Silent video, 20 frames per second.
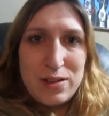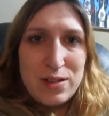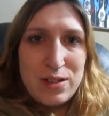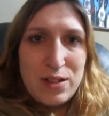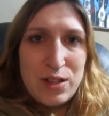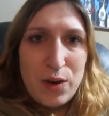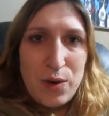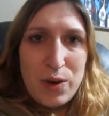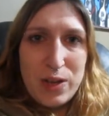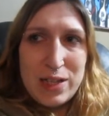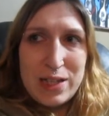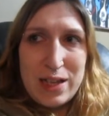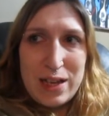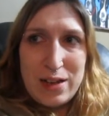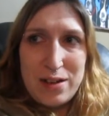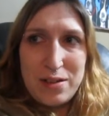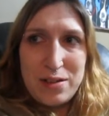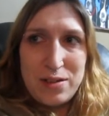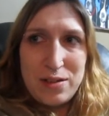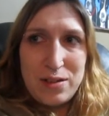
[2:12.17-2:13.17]
show us
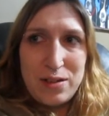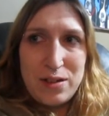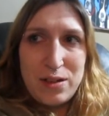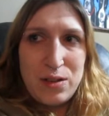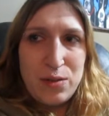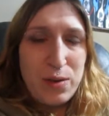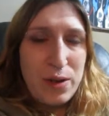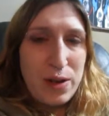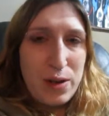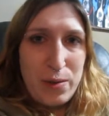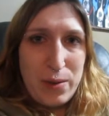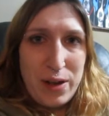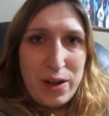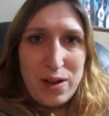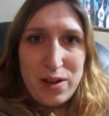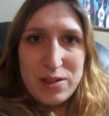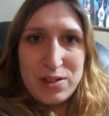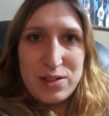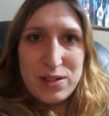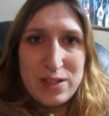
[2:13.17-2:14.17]
at the 20-week
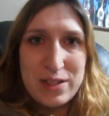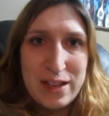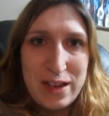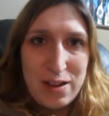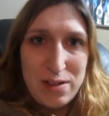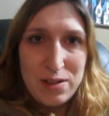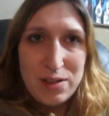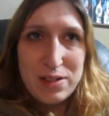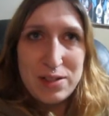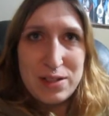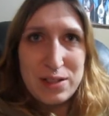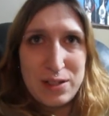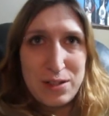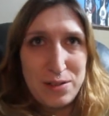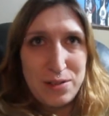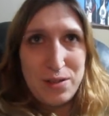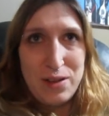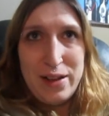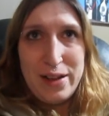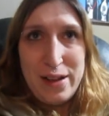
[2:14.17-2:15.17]
ultrasound,
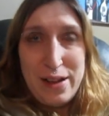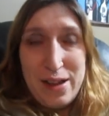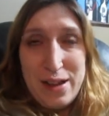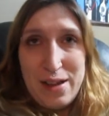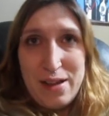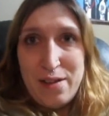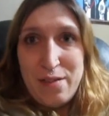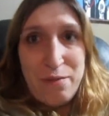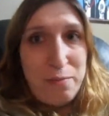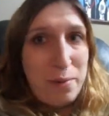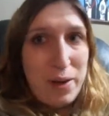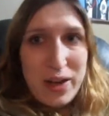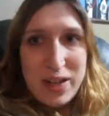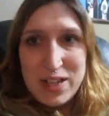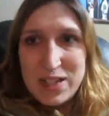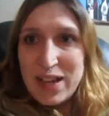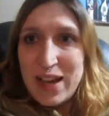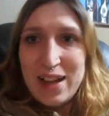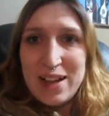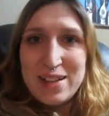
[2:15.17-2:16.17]
so if by
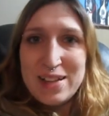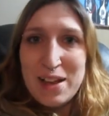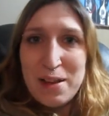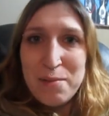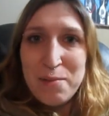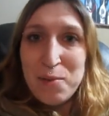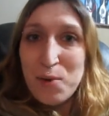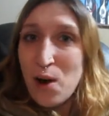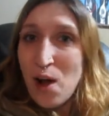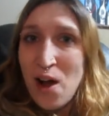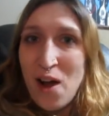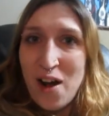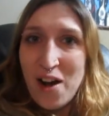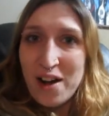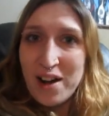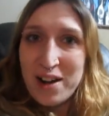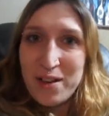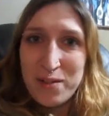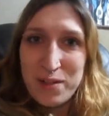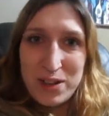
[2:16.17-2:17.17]
chance I'm
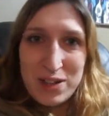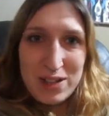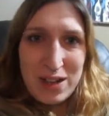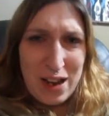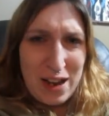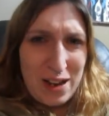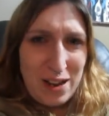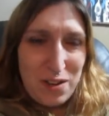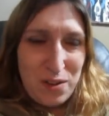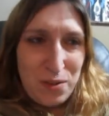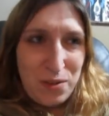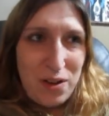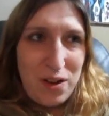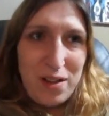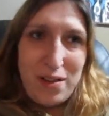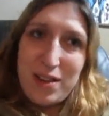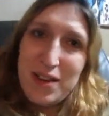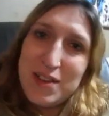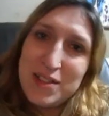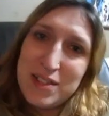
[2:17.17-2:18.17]
wrong, which I do
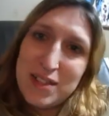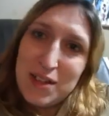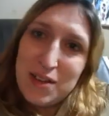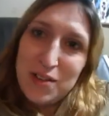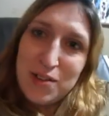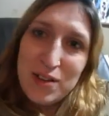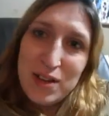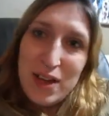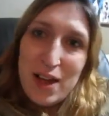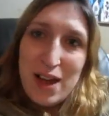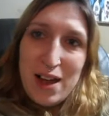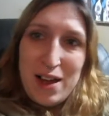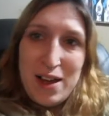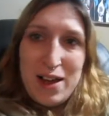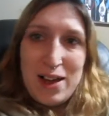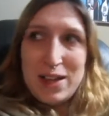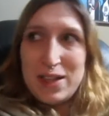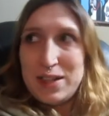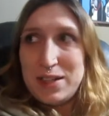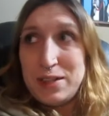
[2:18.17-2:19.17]
not think so,
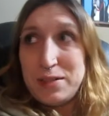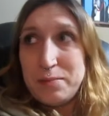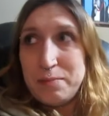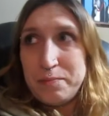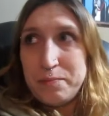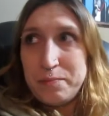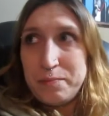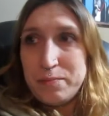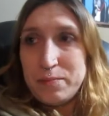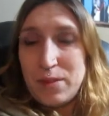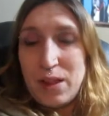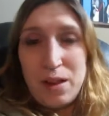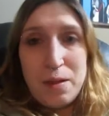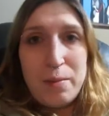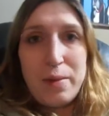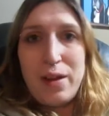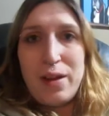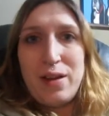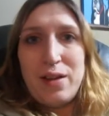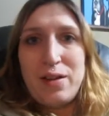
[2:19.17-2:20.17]
it'll
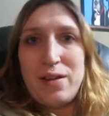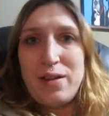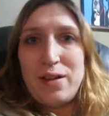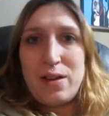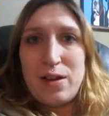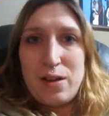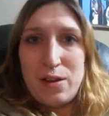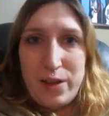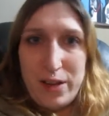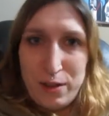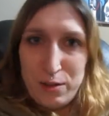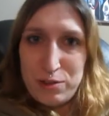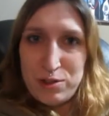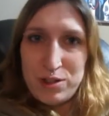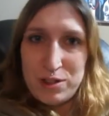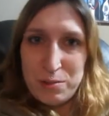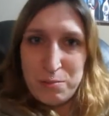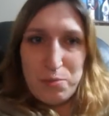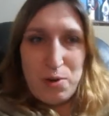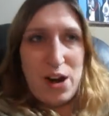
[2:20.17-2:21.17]
be a huge
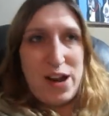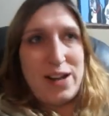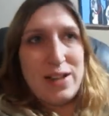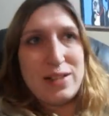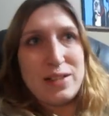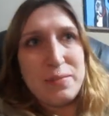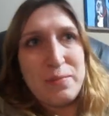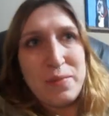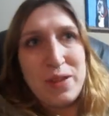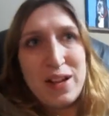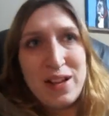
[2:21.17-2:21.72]
surprise.